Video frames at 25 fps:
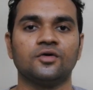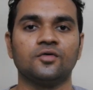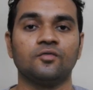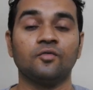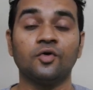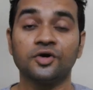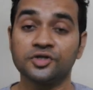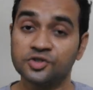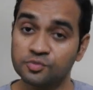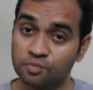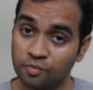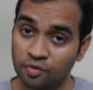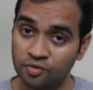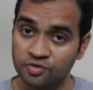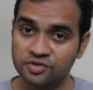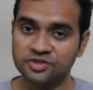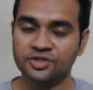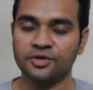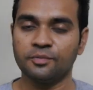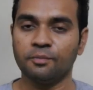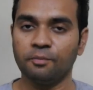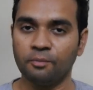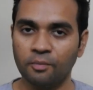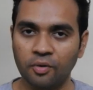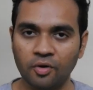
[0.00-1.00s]
"What is
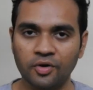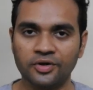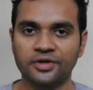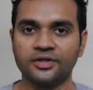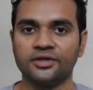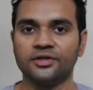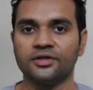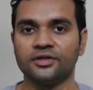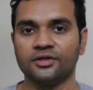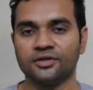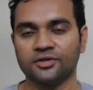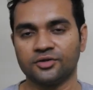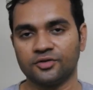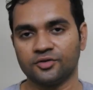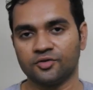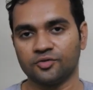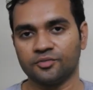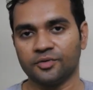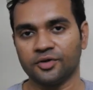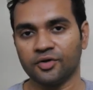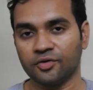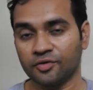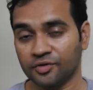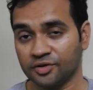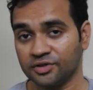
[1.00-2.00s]
most important, to
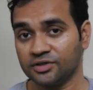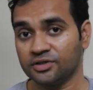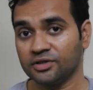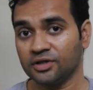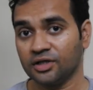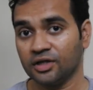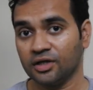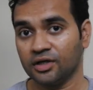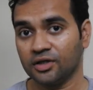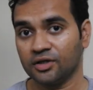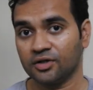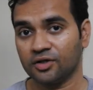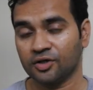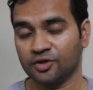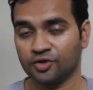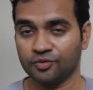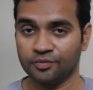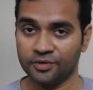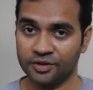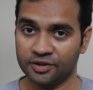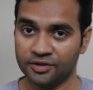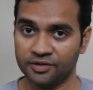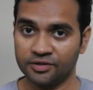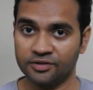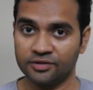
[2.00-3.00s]
be original or to
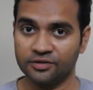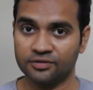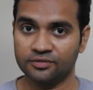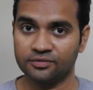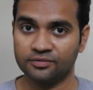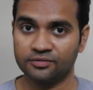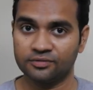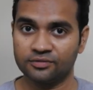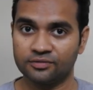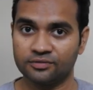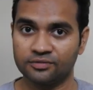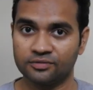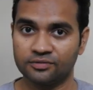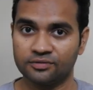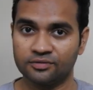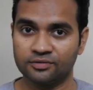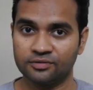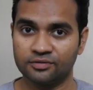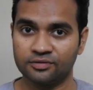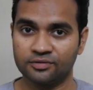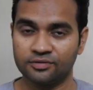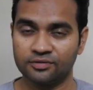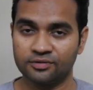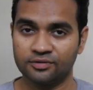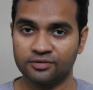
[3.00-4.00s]
be good?"
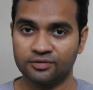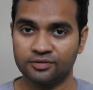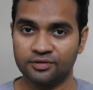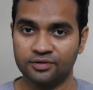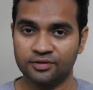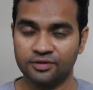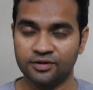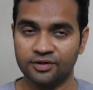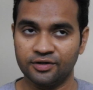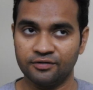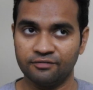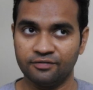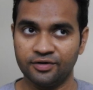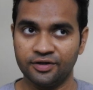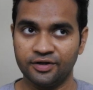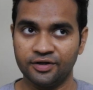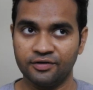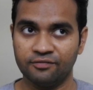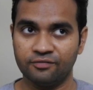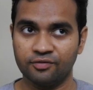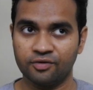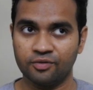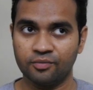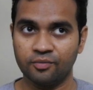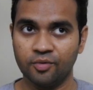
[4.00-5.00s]
He waited
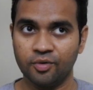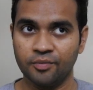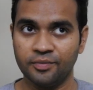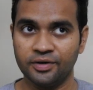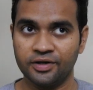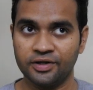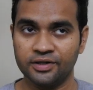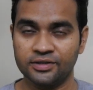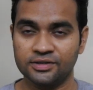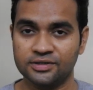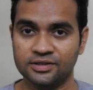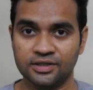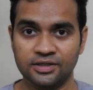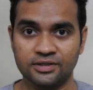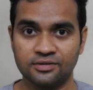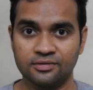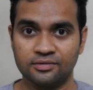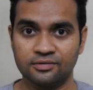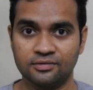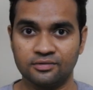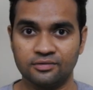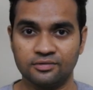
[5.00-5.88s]
for a moment and said,